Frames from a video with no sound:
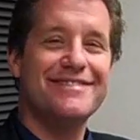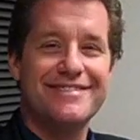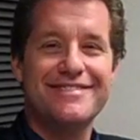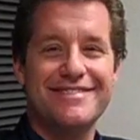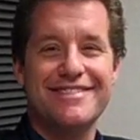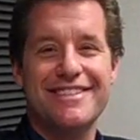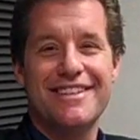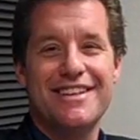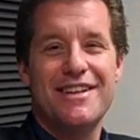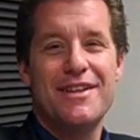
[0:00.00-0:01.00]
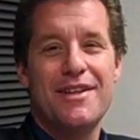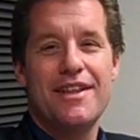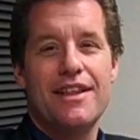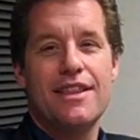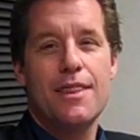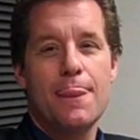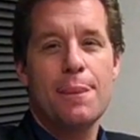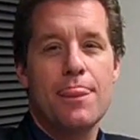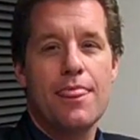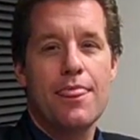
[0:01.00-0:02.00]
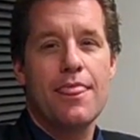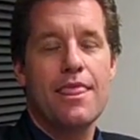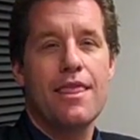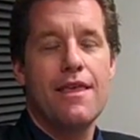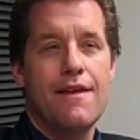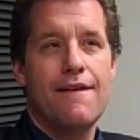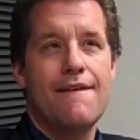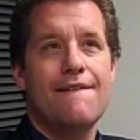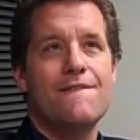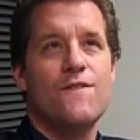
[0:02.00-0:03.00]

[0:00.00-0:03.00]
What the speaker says: Okay. What sound or noise do you hate?